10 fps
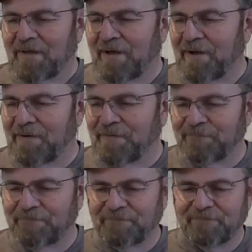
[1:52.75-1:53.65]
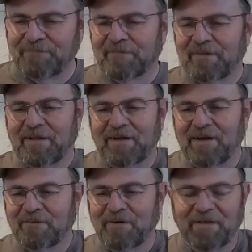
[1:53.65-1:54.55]
I
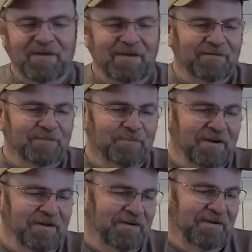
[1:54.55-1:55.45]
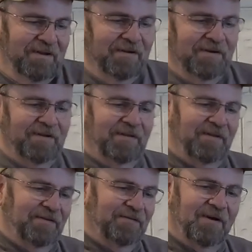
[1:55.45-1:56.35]
got what I think is a pretty good deal on it. I
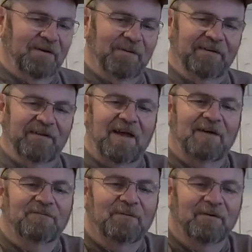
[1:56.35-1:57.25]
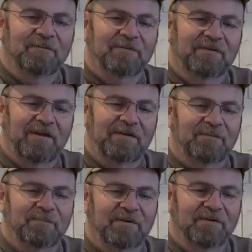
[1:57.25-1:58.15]
think it's right around half of what it would take
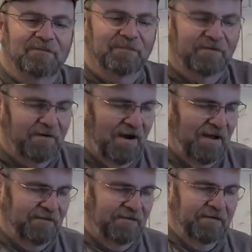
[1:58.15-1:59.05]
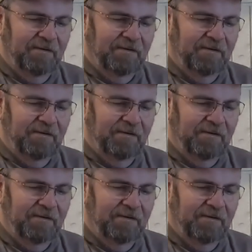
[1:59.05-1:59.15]
to build it from scratch.